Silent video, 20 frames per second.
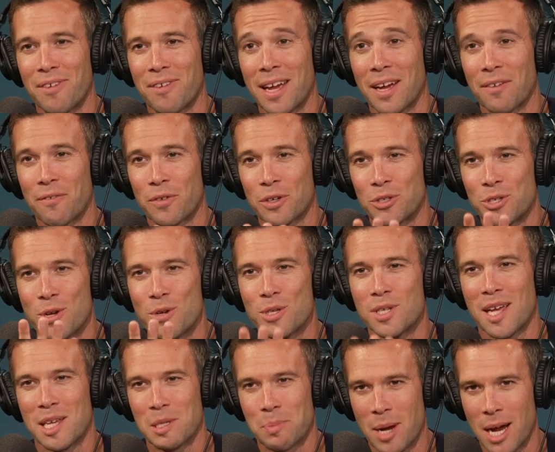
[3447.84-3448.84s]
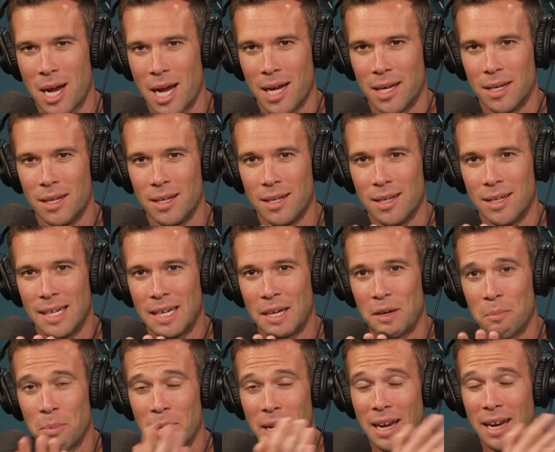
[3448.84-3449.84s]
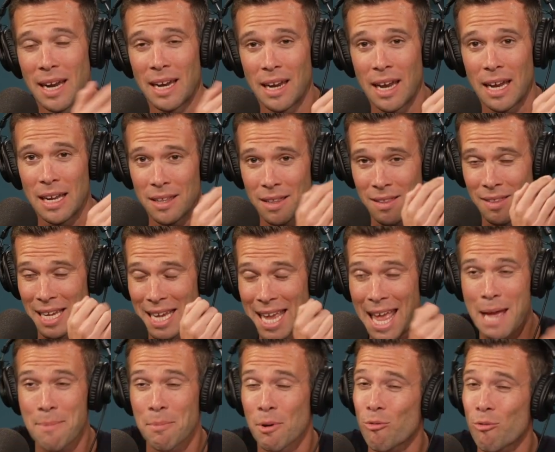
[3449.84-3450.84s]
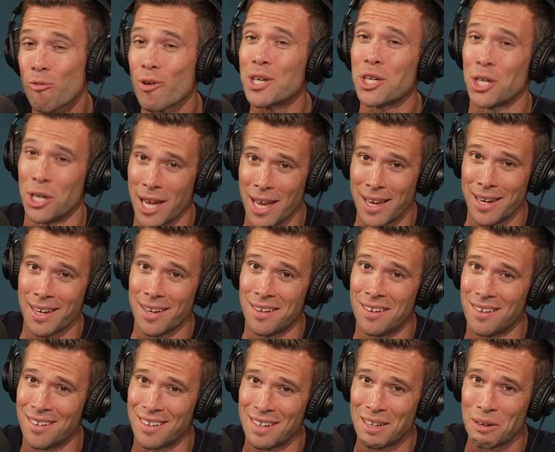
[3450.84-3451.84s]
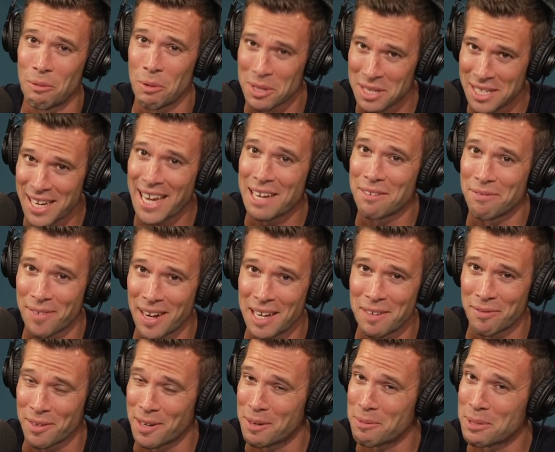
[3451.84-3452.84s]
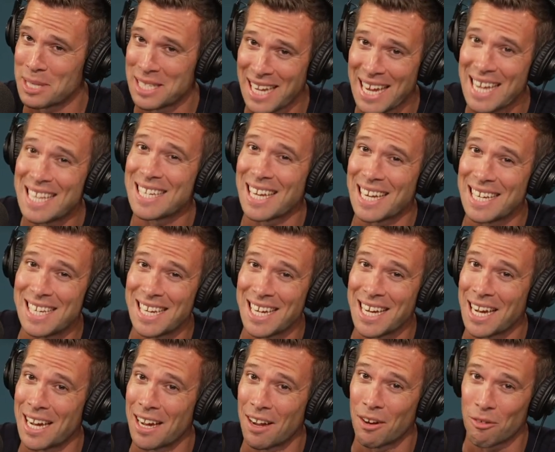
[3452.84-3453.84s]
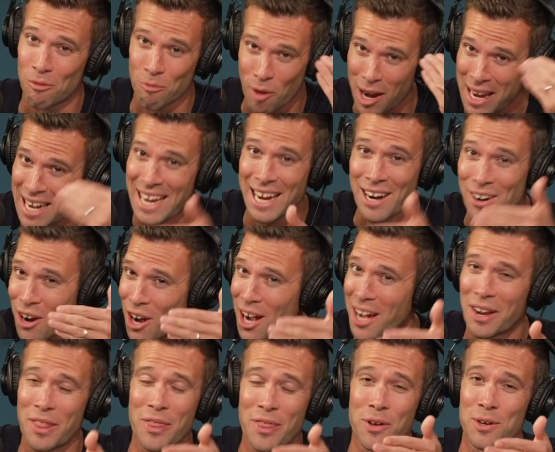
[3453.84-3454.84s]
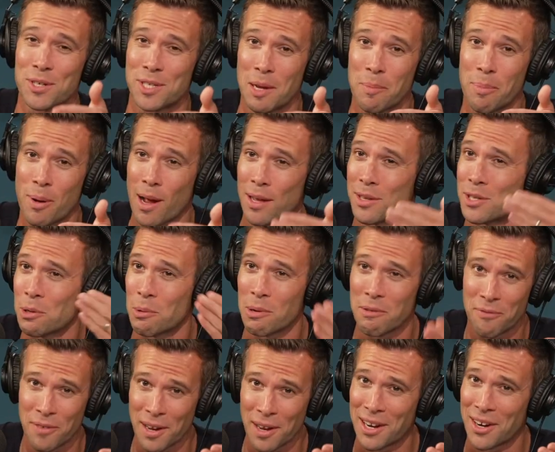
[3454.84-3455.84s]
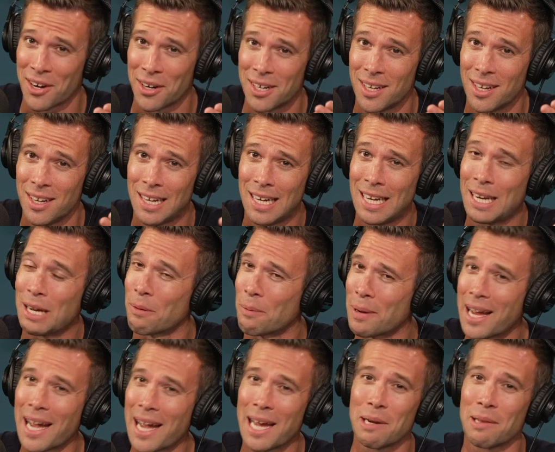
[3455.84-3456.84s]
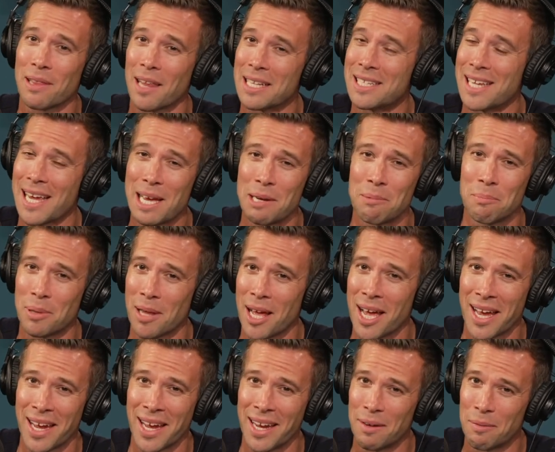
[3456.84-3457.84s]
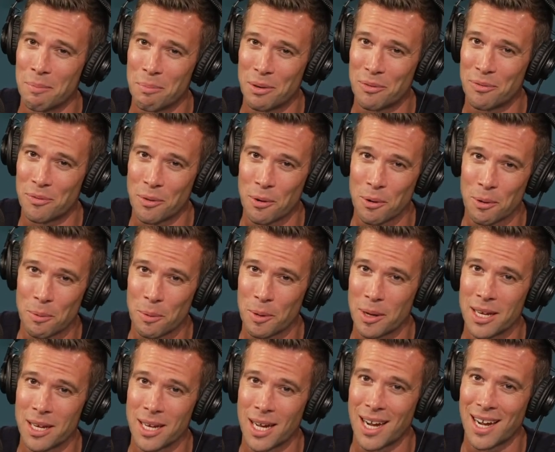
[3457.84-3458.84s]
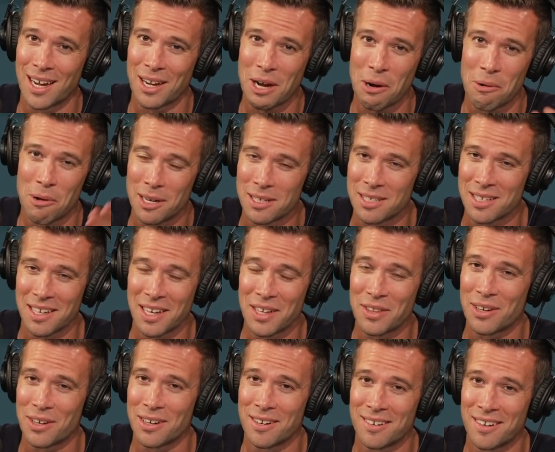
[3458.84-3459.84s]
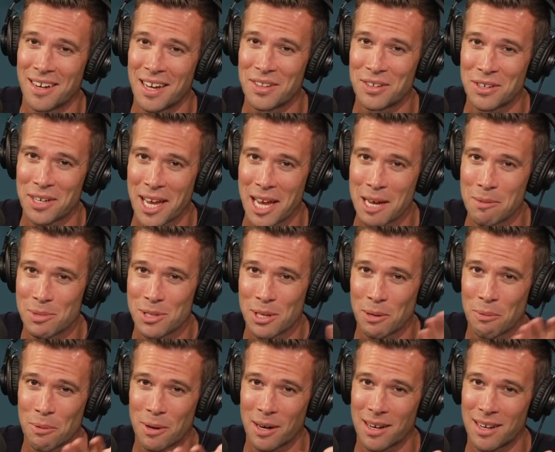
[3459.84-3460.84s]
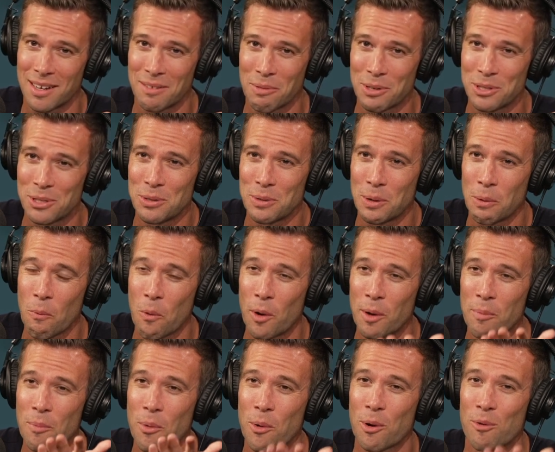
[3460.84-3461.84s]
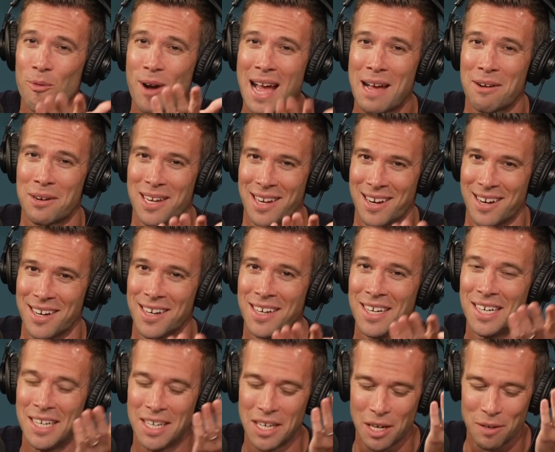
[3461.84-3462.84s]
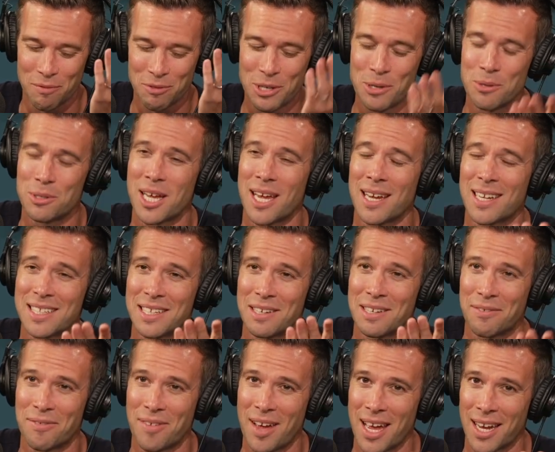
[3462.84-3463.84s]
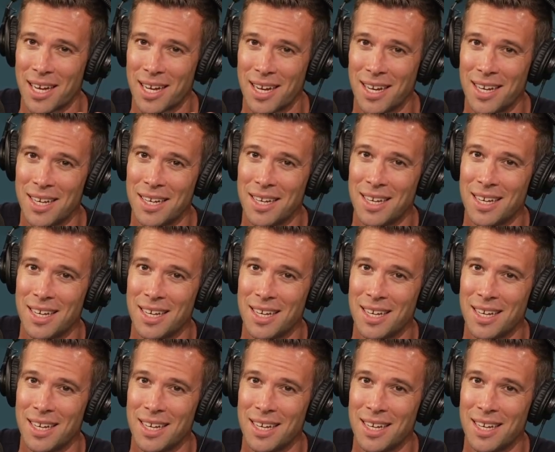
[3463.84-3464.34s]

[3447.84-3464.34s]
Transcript: a fake for Tuesday's pod, but the game originated with Dan Pfeiffer. It was Dan's idea right here on a Thursday pod, so we figured we got to let Dan play before we go on to other games. So we're doing one more round here of two takes and a fake